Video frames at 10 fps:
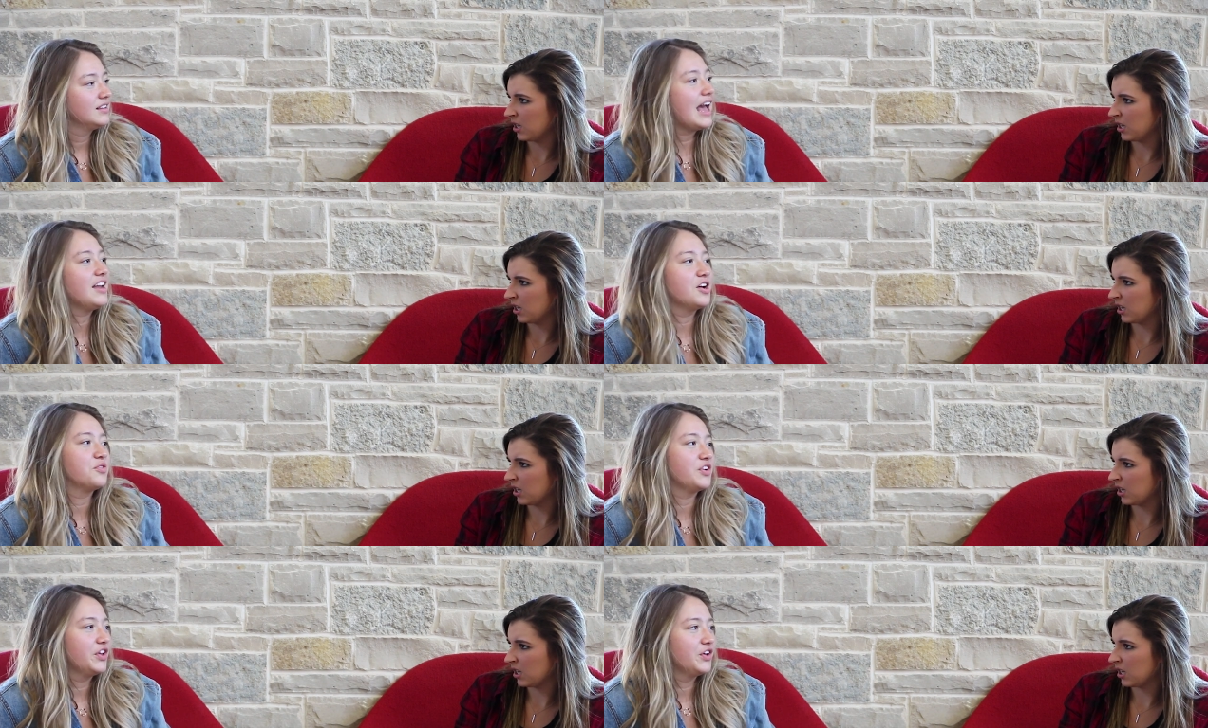Speaker 1: I know
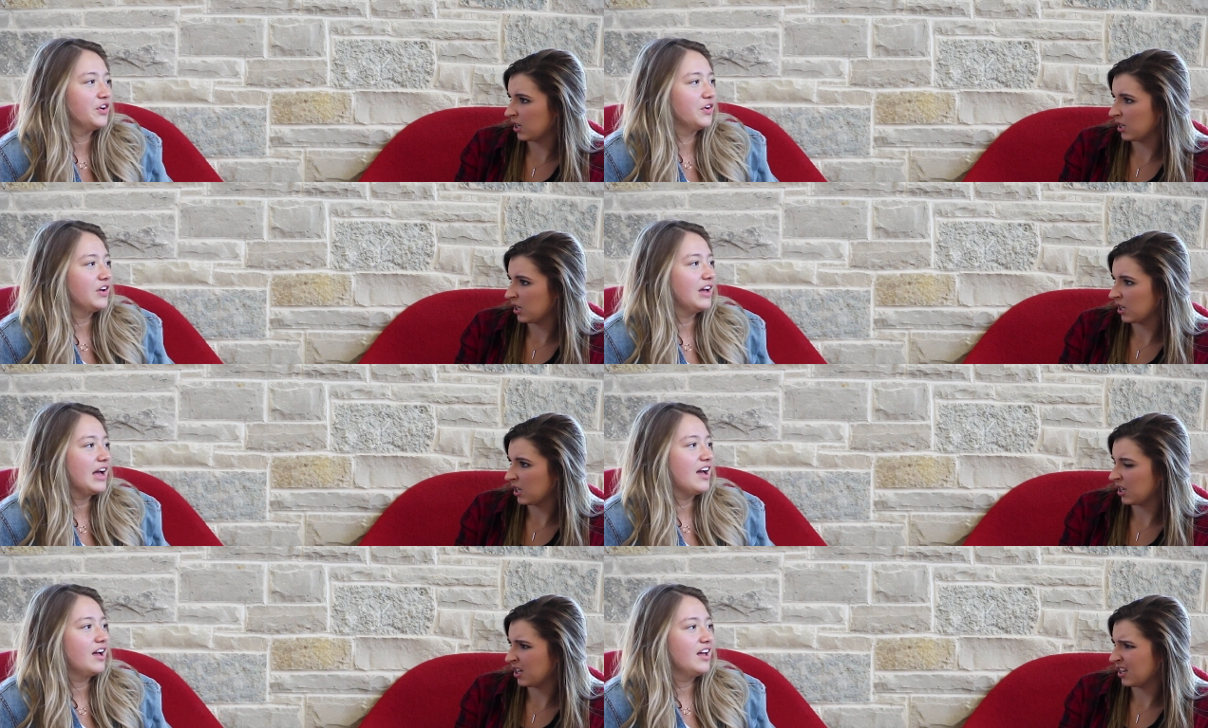for you.
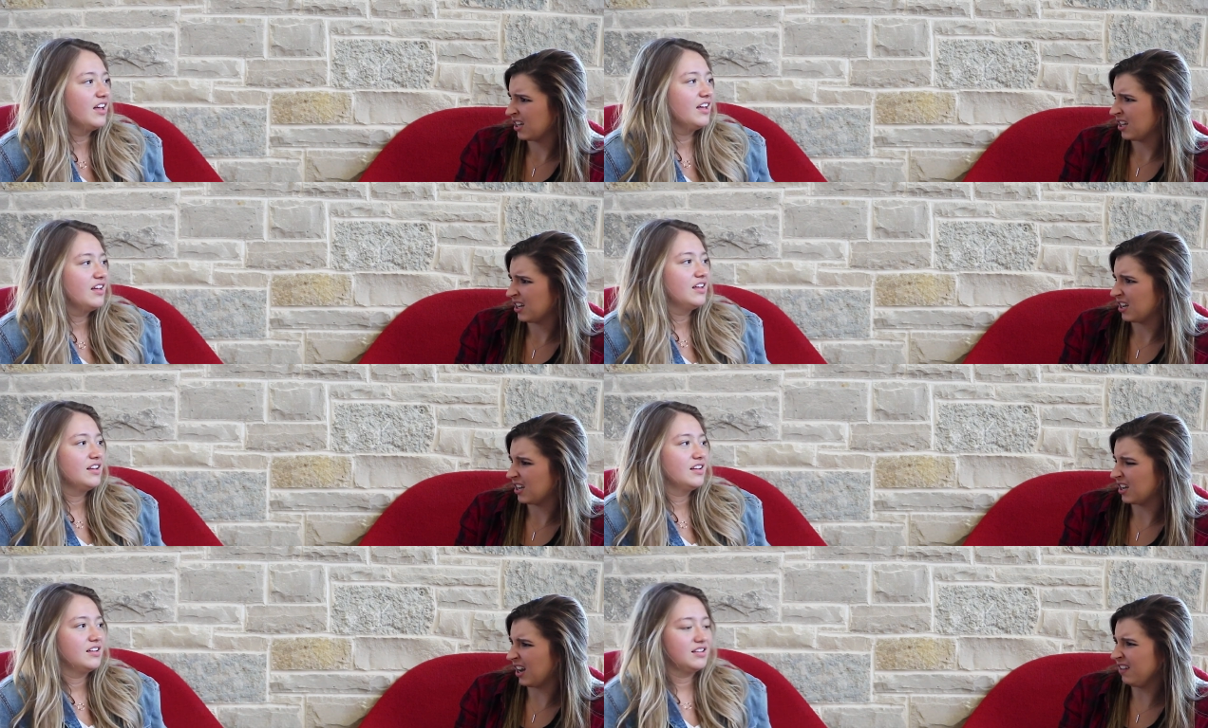
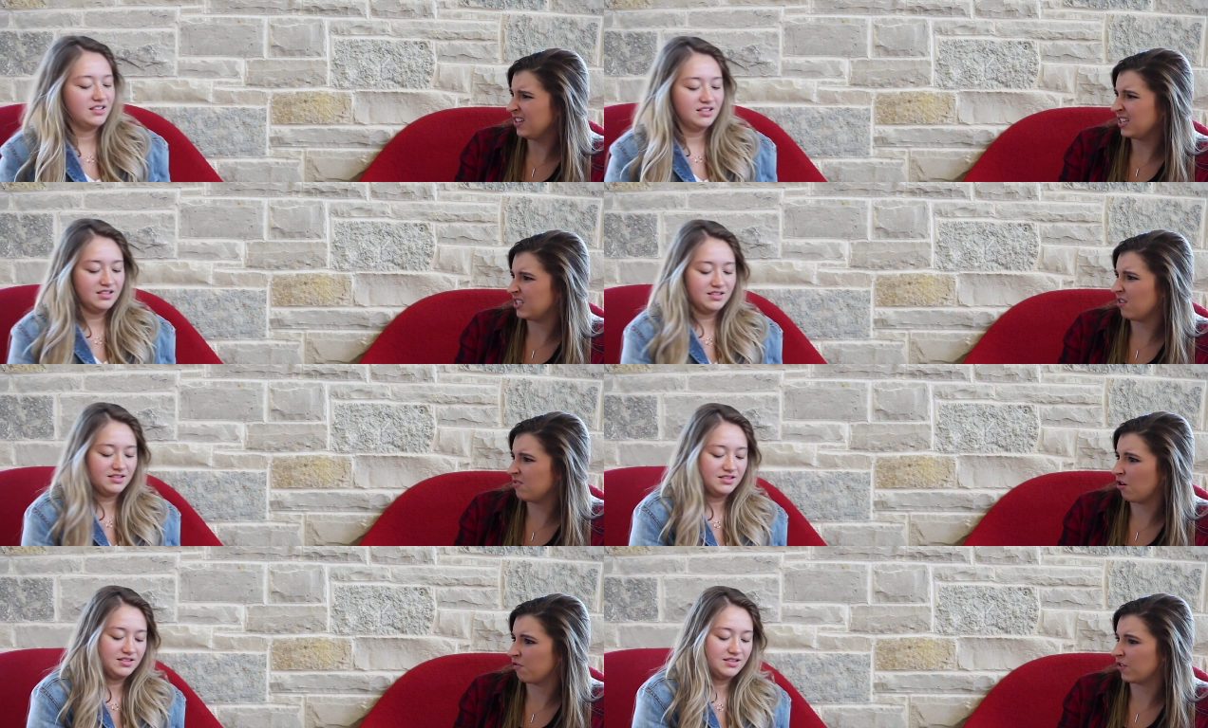I really don't
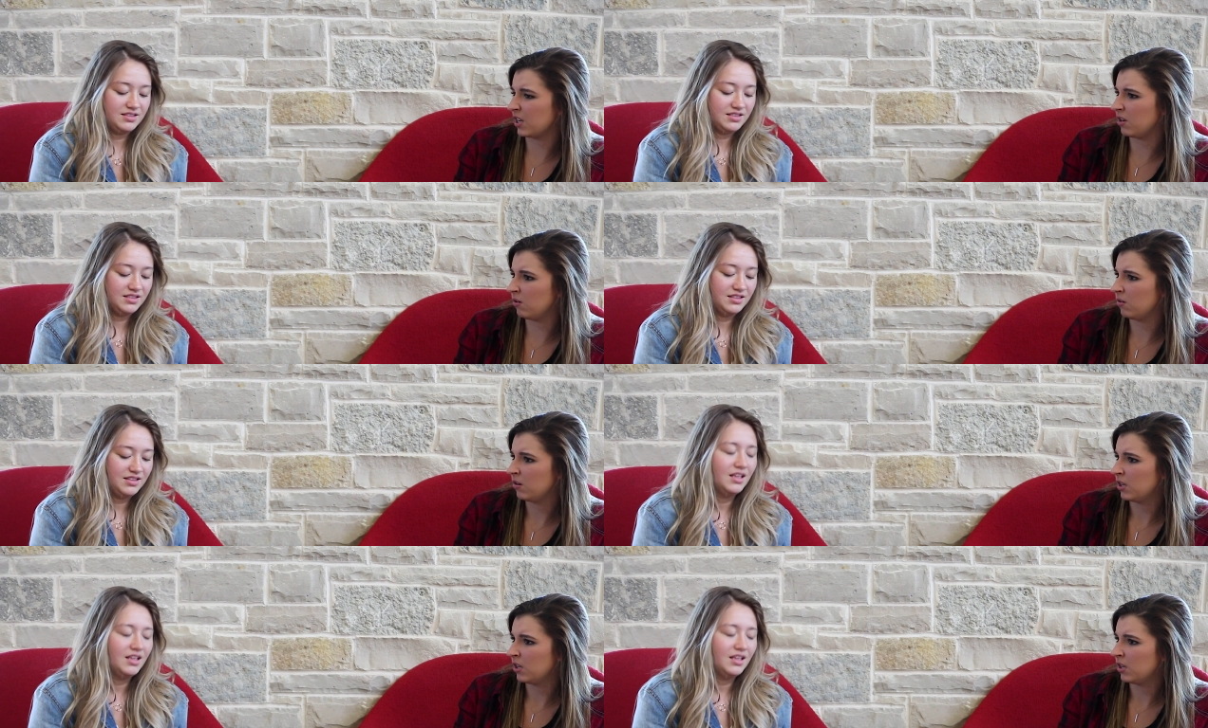know for you.